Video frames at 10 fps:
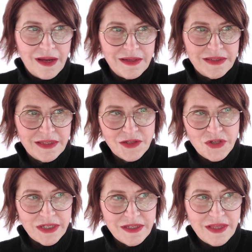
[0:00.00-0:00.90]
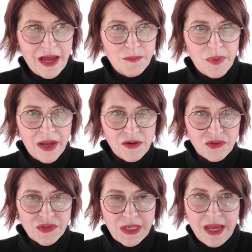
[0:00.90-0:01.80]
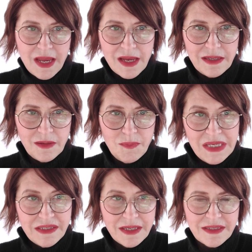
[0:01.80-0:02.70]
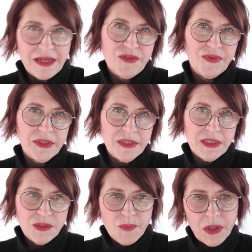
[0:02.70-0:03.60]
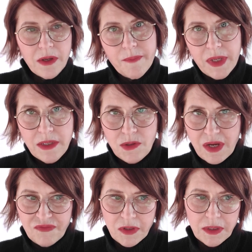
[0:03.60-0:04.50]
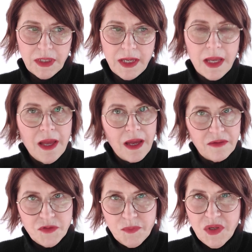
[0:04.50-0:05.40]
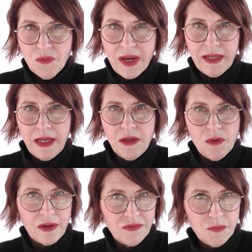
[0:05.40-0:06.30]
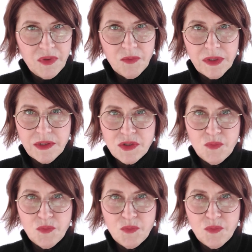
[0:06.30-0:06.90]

suggest that buyers can't be successful in this market, but you definitely have to be ready. You have to be willing to